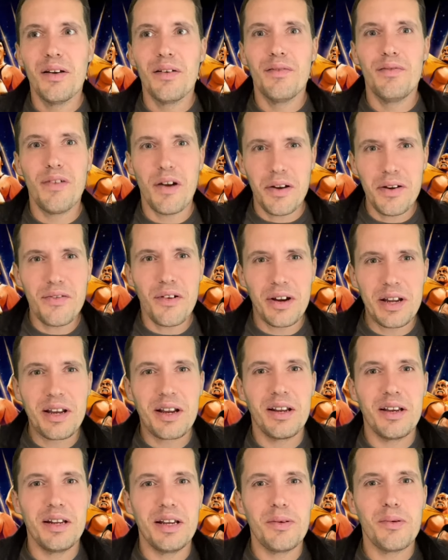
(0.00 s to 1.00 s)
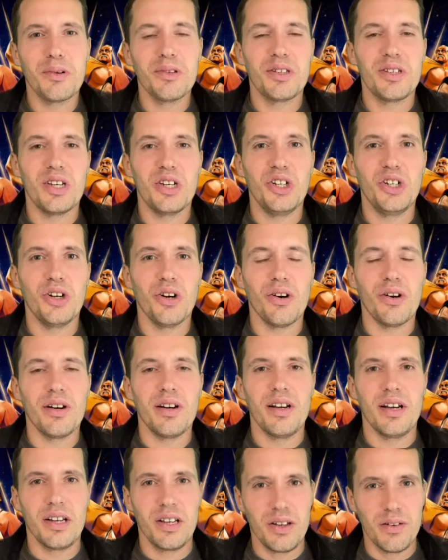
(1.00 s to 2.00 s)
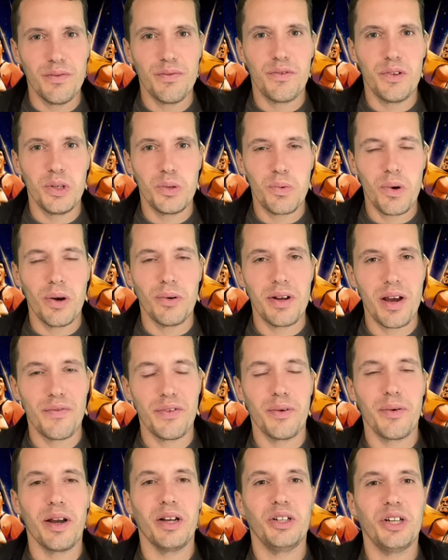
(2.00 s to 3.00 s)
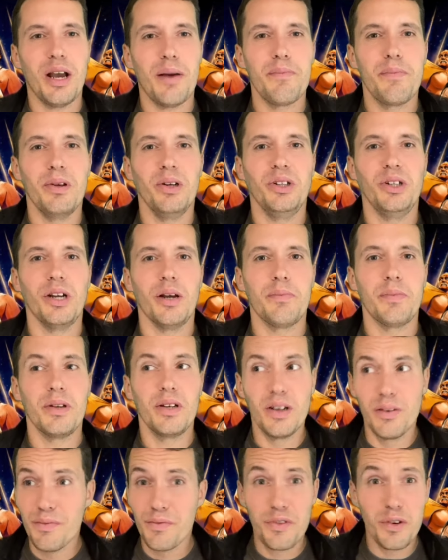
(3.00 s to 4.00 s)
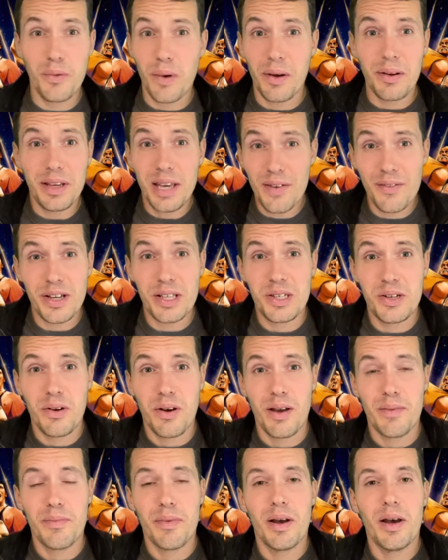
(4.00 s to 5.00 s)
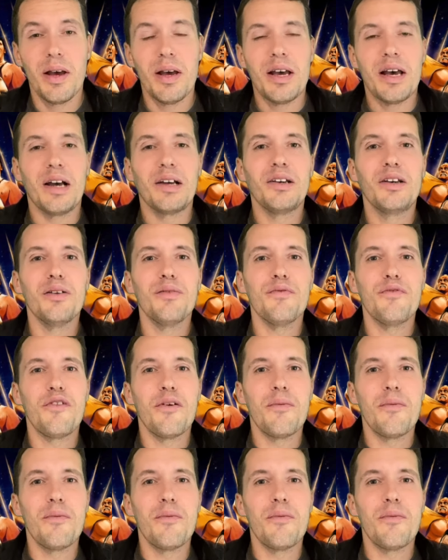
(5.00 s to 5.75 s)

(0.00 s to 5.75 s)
very, very clearly wants this shot at Gunther's World Heavyweight Championship, and Gunther won't give it to him. And Gunther